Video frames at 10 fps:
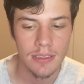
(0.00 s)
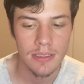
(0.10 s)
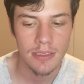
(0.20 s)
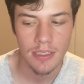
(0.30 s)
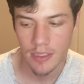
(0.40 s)

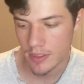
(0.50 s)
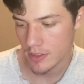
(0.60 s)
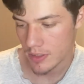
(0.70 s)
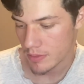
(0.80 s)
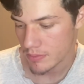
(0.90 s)

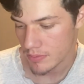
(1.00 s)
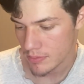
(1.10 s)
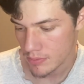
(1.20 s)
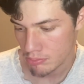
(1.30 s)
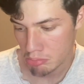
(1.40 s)
there's some
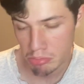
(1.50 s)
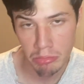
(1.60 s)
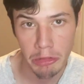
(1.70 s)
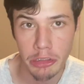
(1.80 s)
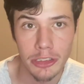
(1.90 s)

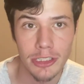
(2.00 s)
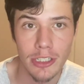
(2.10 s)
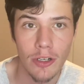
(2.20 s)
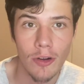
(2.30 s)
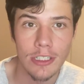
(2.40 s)

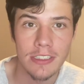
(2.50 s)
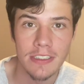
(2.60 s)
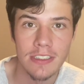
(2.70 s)
interesting questions